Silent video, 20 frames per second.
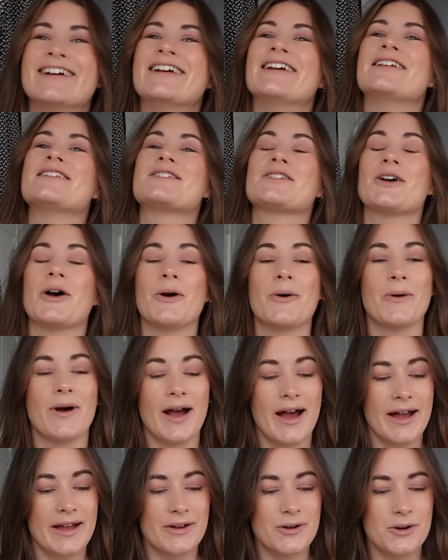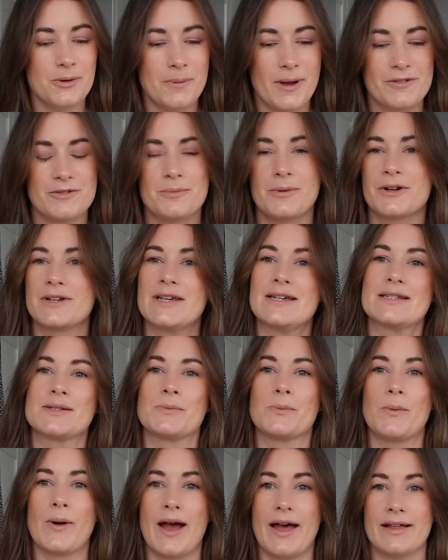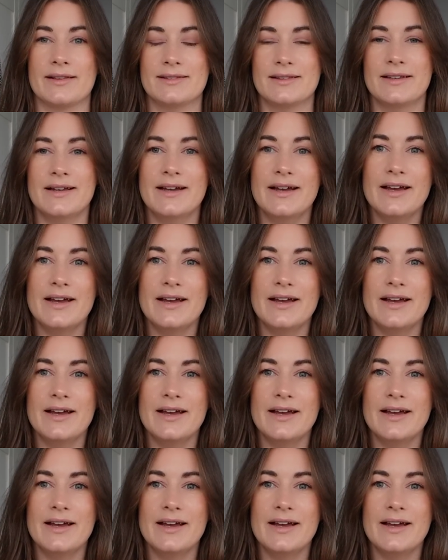So I hope everybody is well.